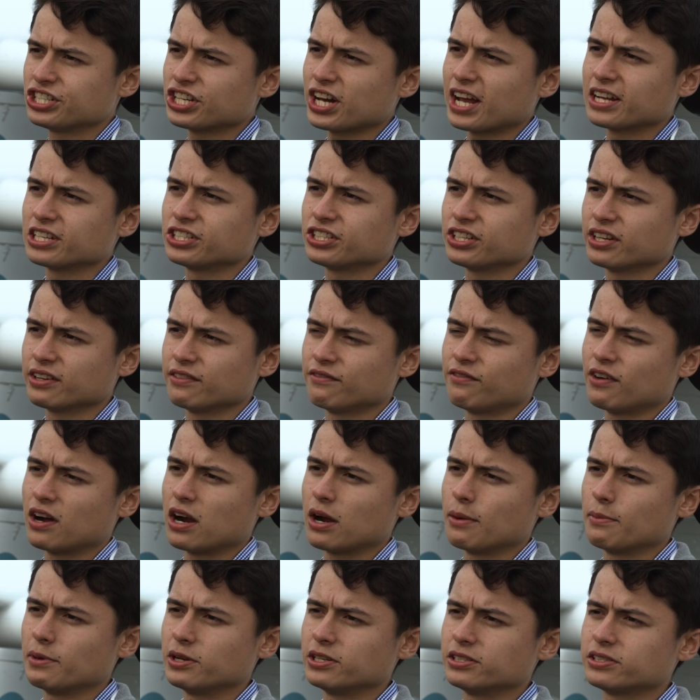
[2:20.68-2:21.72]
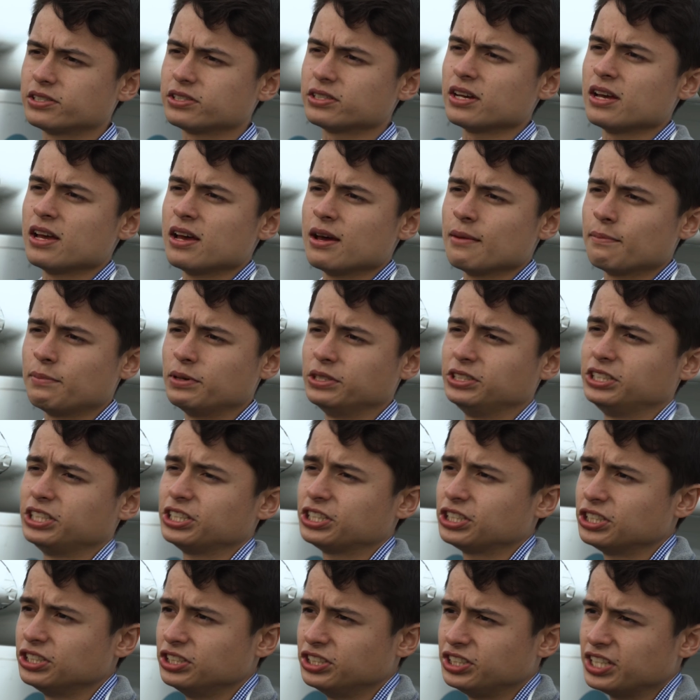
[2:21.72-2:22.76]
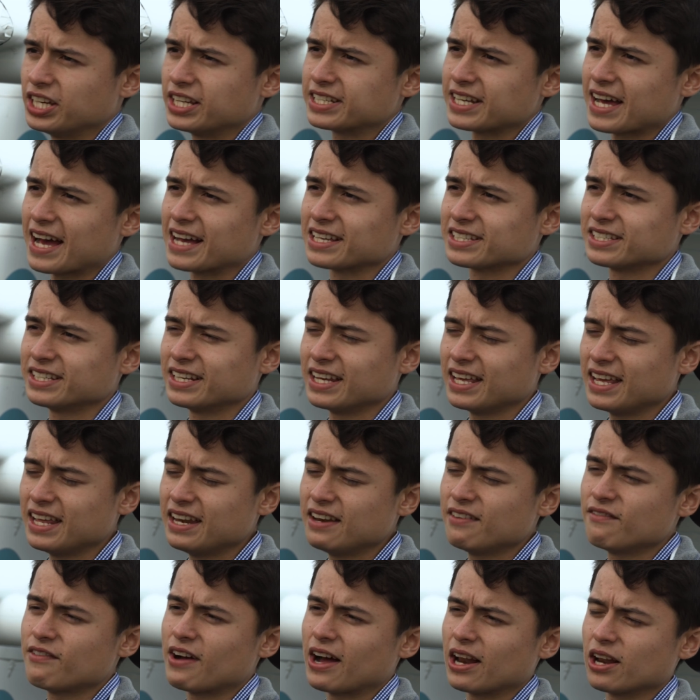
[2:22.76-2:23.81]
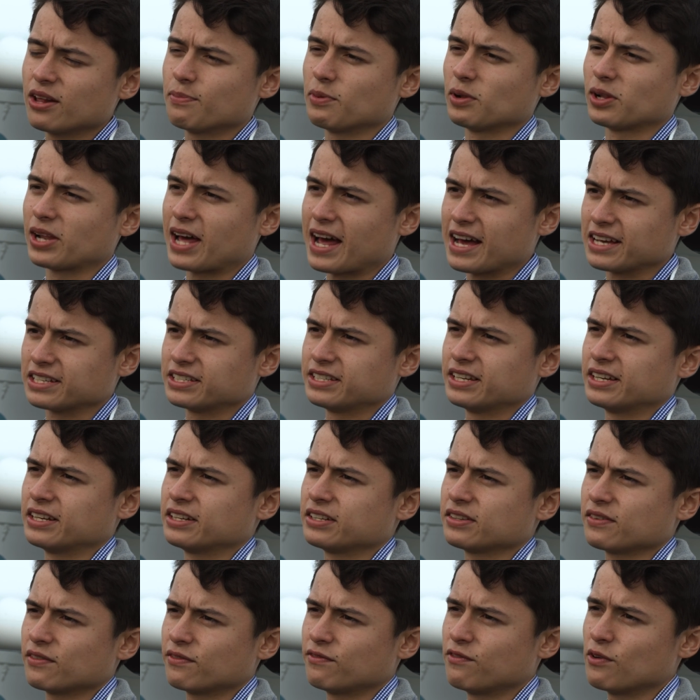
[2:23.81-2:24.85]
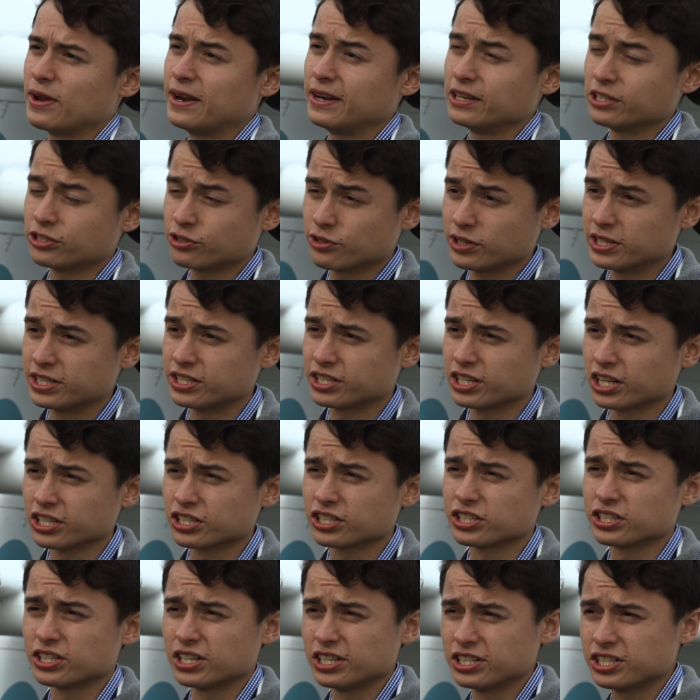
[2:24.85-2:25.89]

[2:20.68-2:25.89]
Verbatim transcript: challenging environments positions it as an invaluable asset for industries such as